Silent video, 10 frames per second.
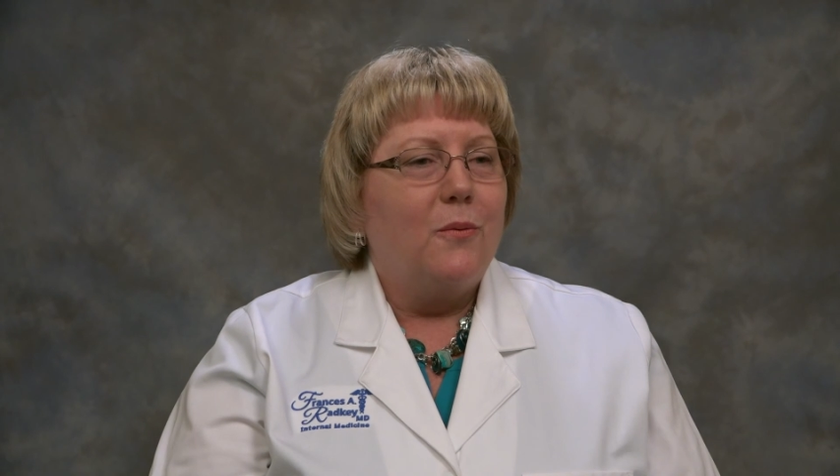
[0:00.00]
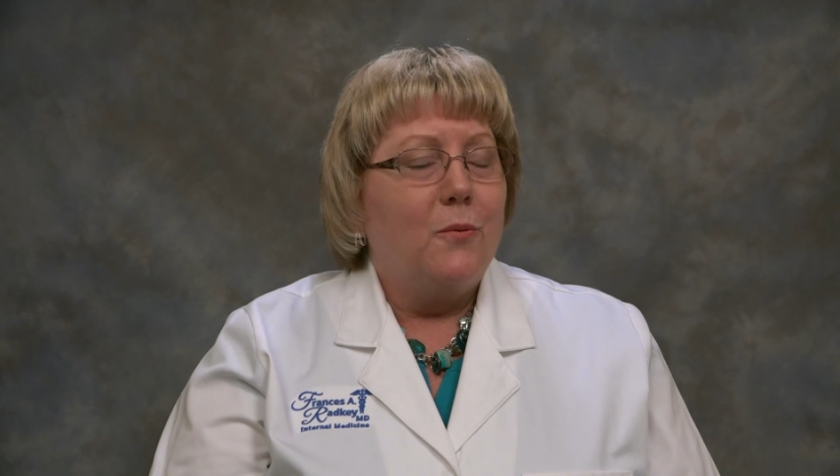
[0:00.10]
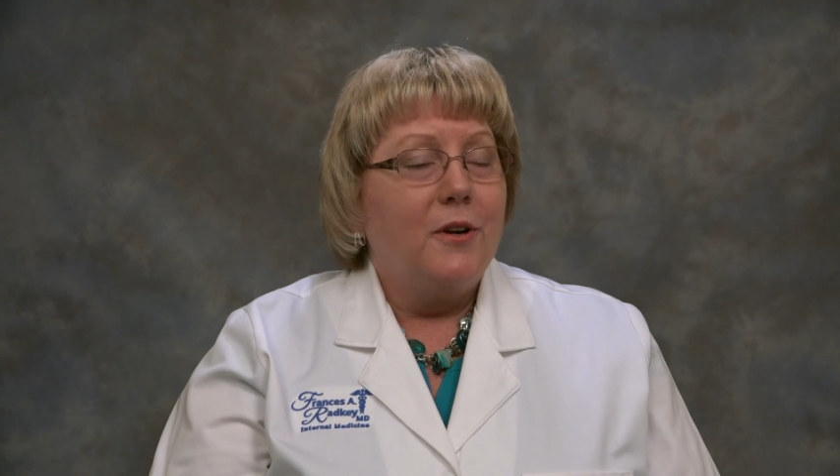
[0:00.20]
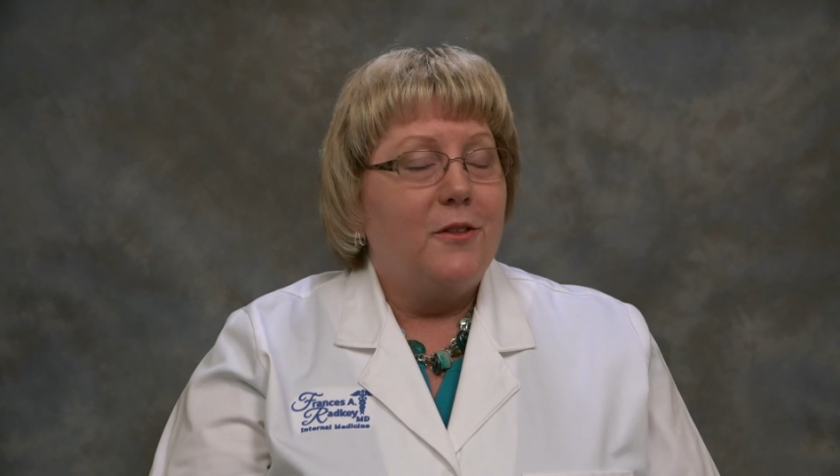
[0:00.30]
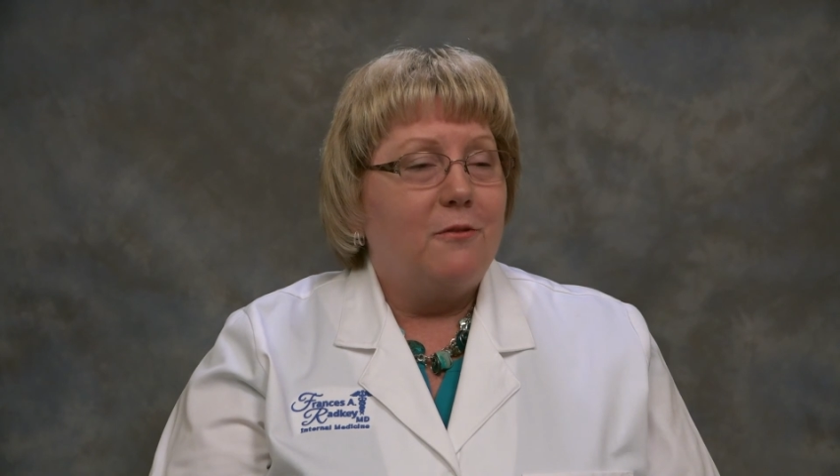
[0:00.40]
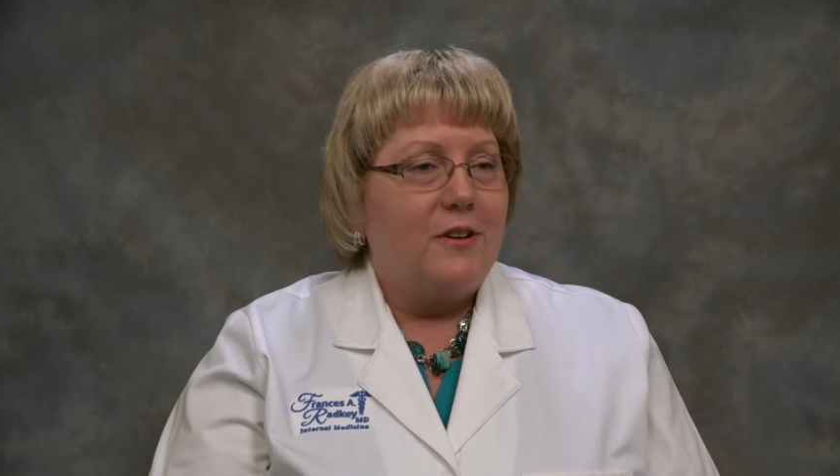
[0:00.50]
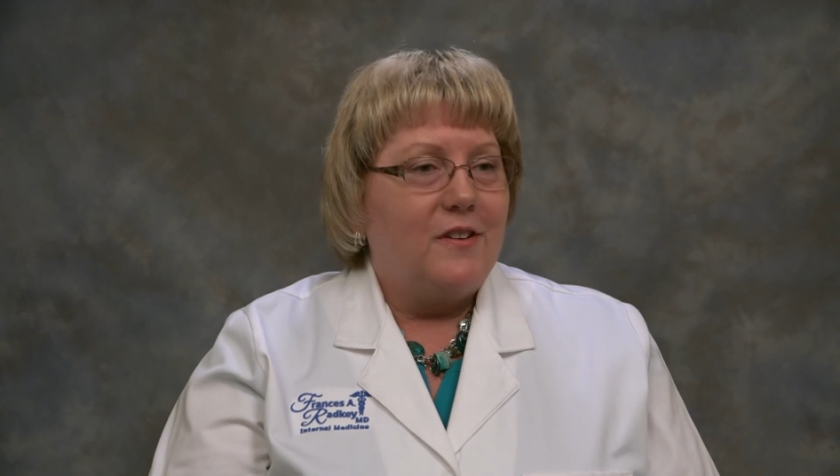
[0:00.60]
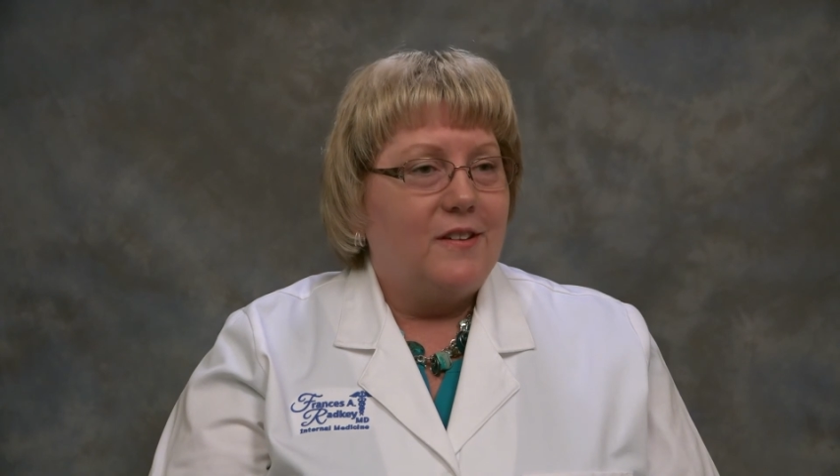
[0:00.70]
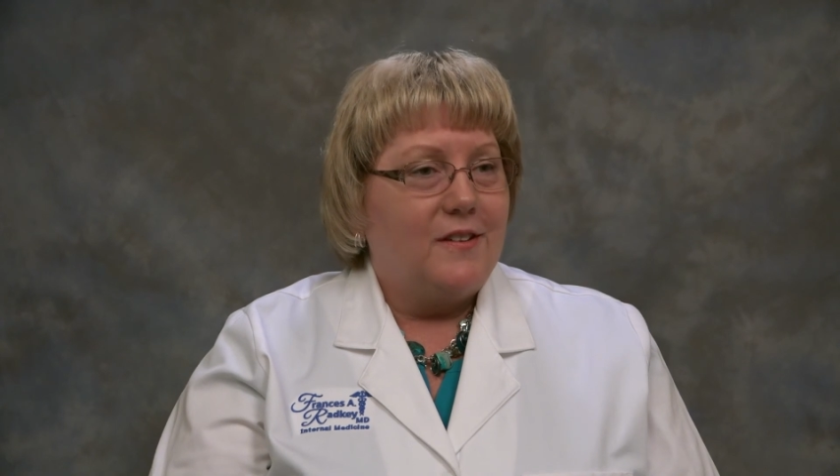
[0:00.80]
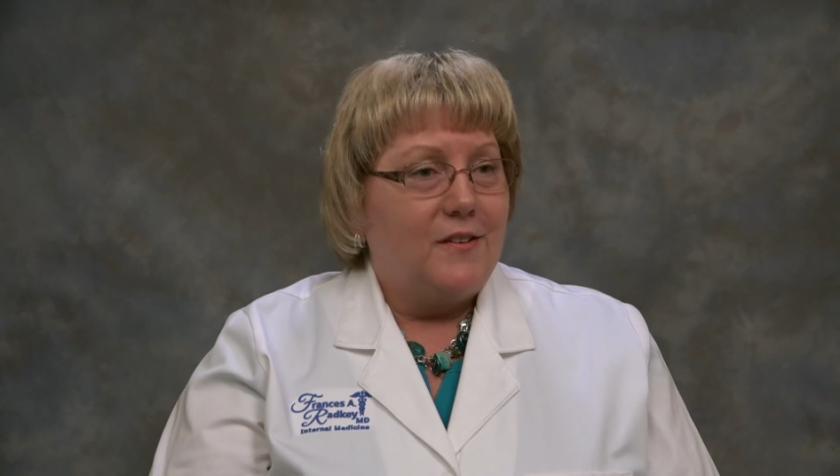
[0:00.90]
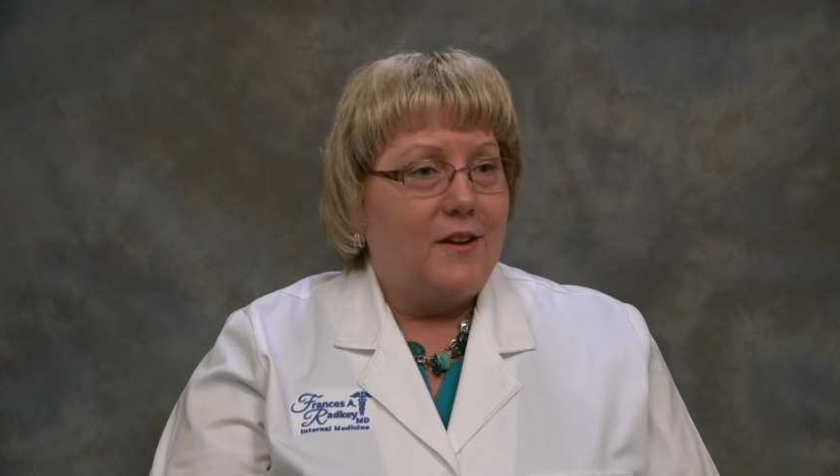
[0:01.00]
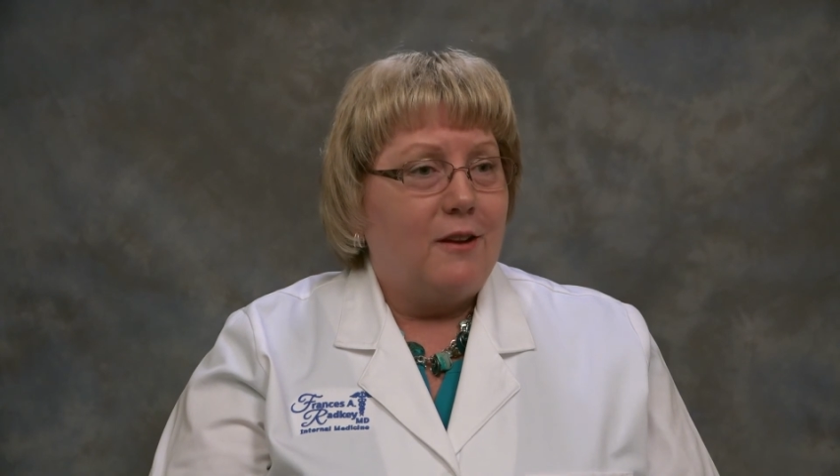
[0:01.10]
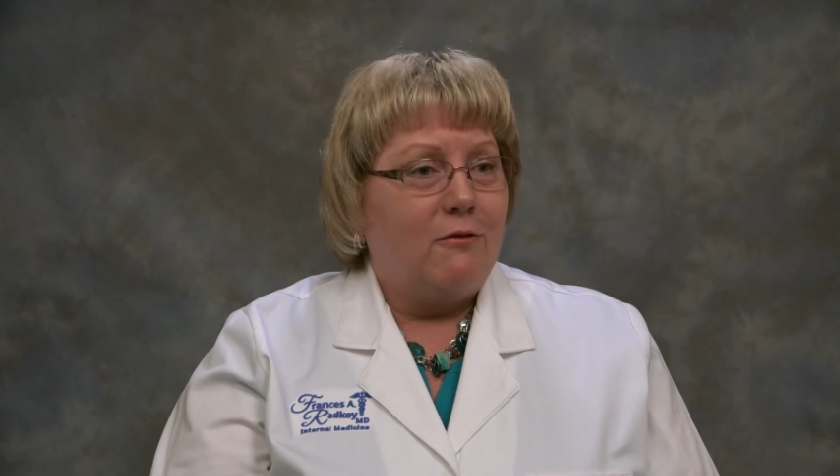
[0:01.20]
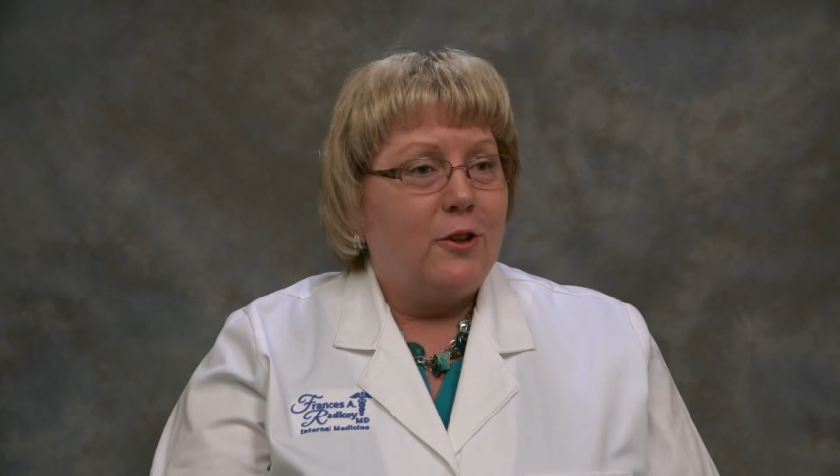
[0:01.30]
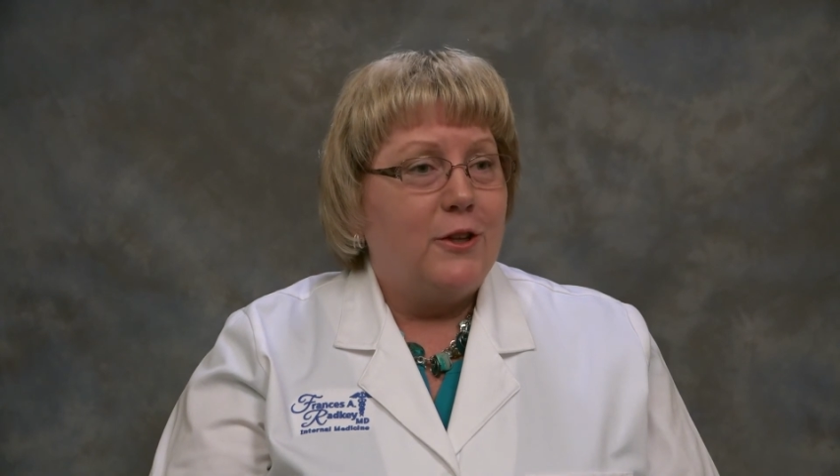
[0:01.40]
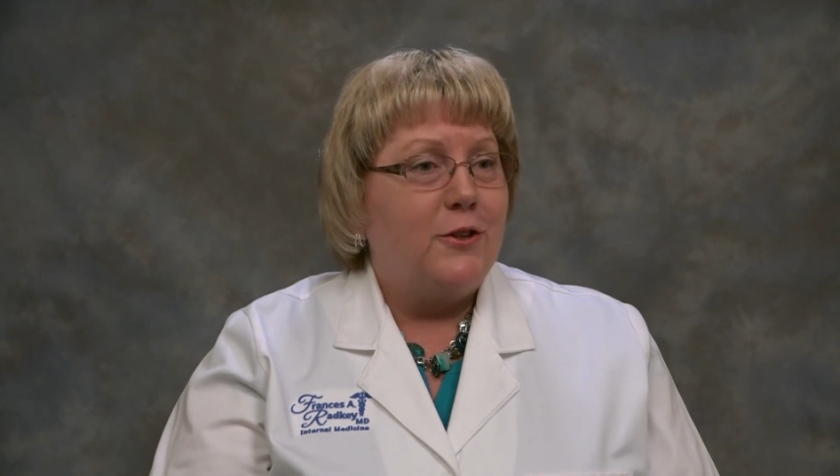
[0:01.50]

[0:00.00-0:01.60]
One of the reasons I really